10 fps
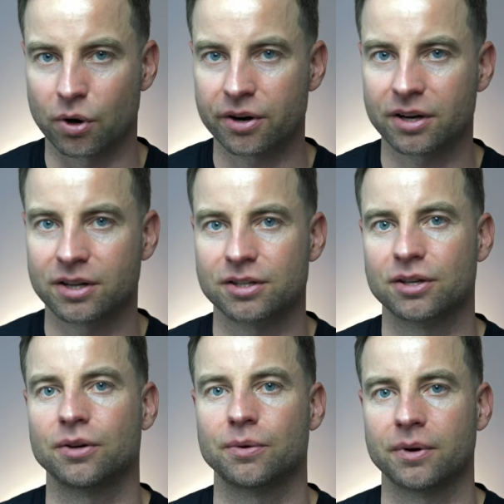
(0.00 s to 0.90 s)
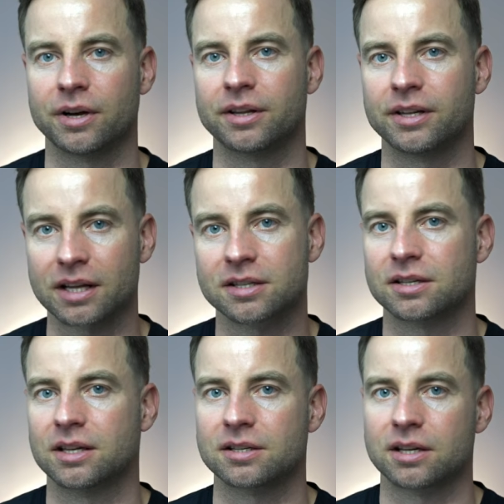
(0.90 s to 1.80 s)
work. So
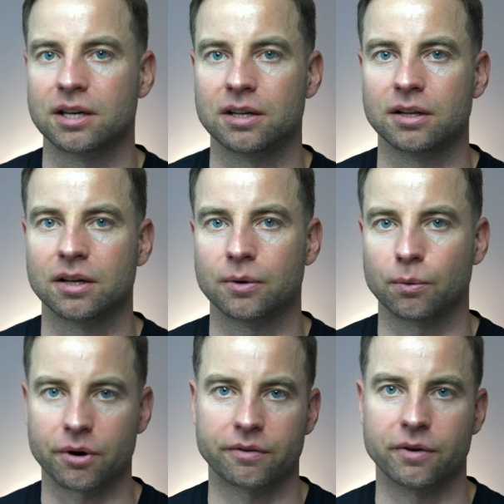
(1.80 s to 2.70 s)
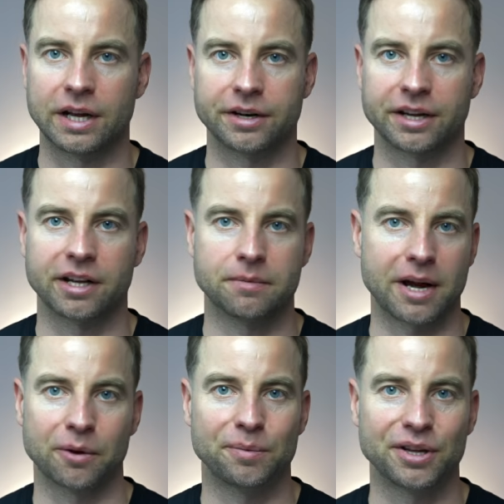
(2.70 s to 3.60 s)
that's the skill worth learning, in
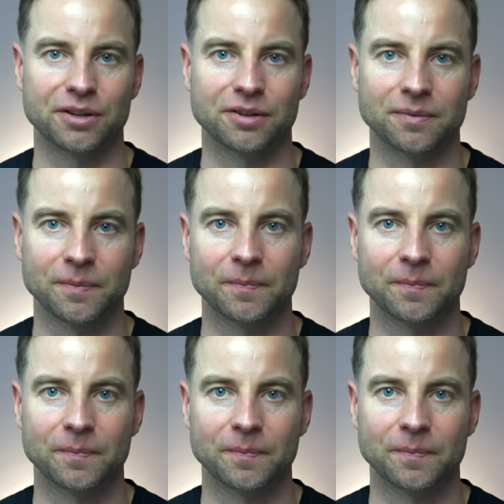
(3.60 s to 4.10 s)
my opinion.